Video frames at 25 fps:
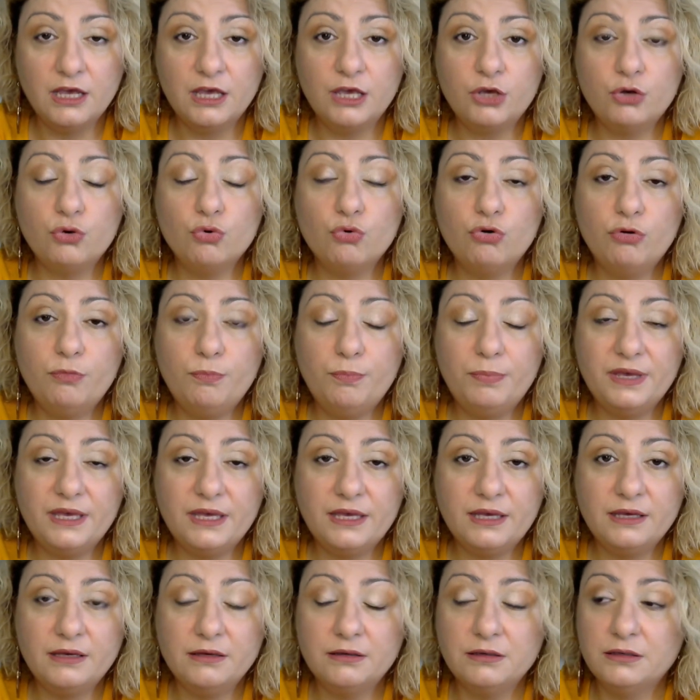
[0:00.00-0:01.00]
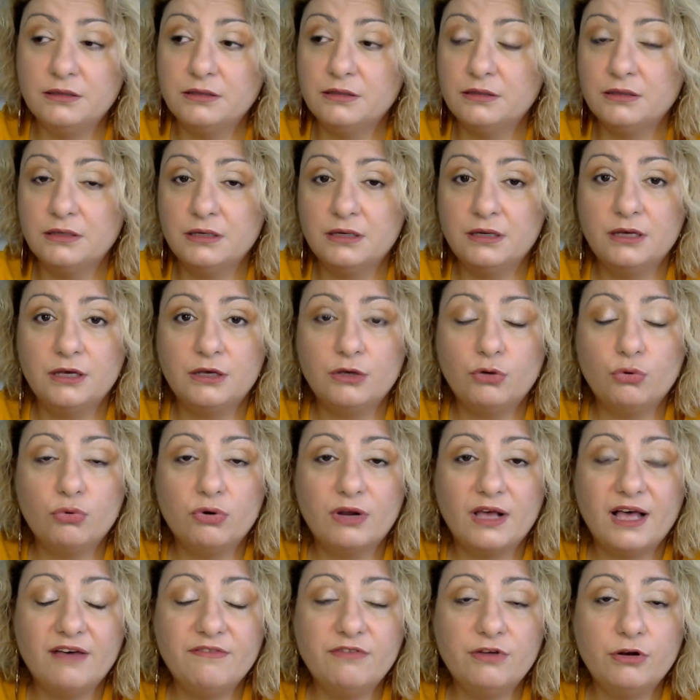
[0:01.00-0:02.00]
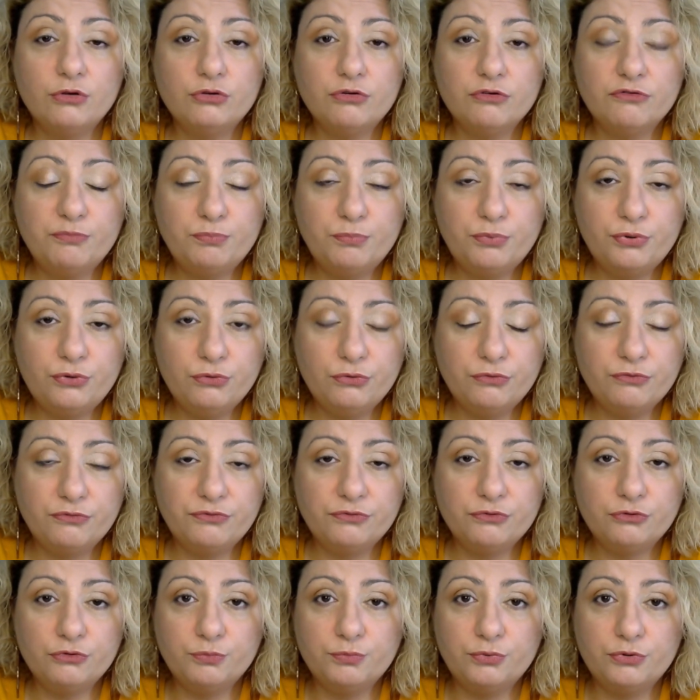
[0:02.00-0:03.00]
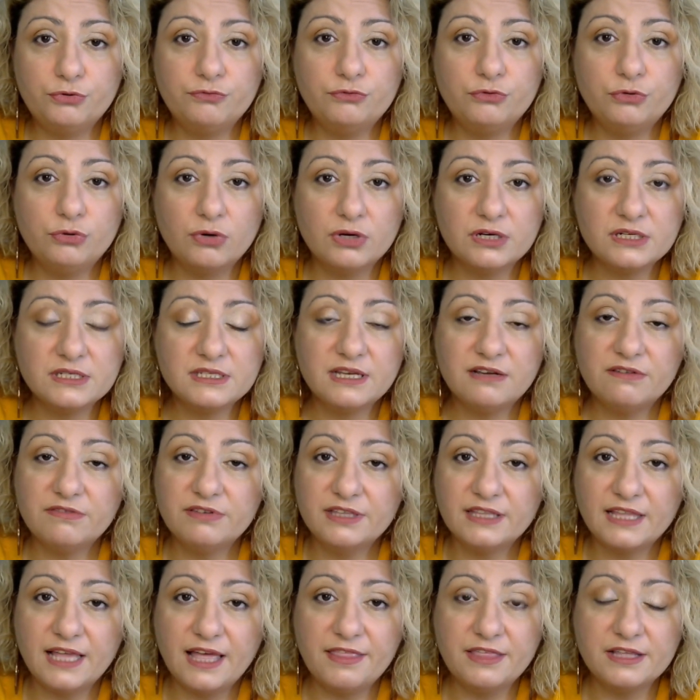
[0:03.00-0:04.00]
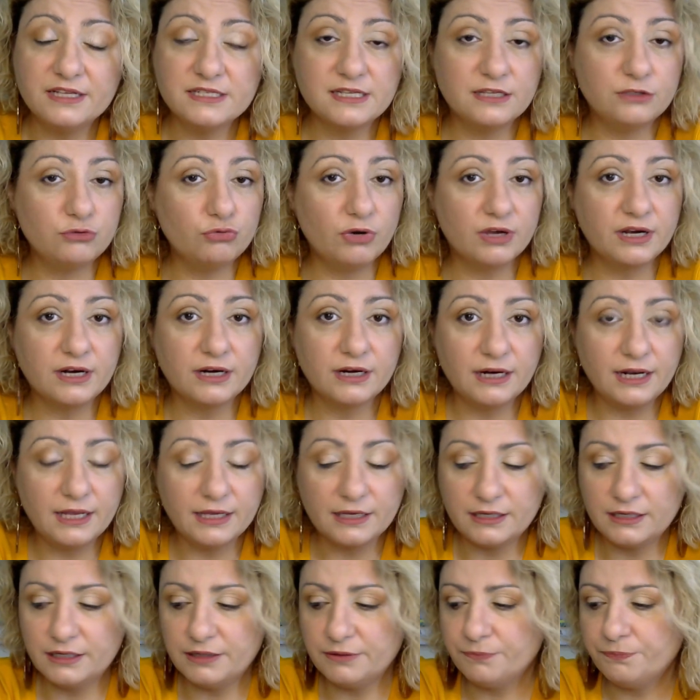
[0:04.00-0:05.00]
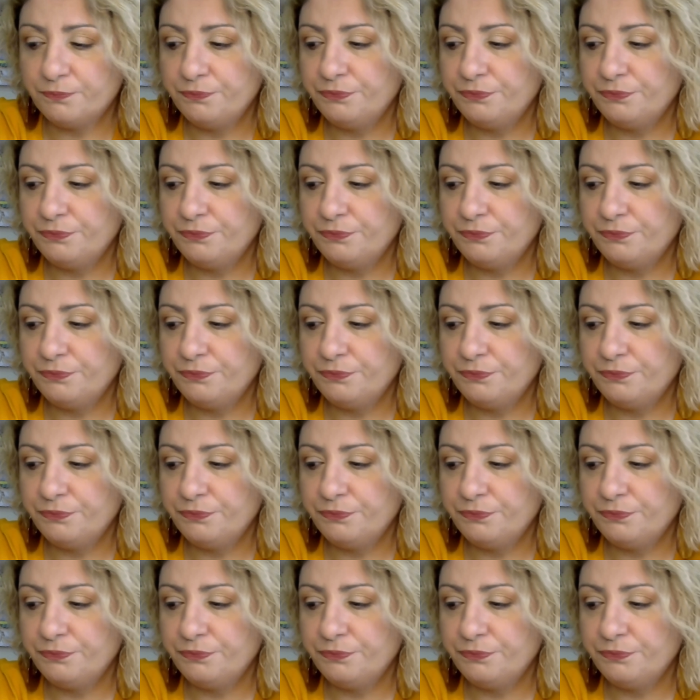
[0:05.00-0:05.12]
you'll be, you'll have a lot of proof to prove to yourself and others that you are unlucky.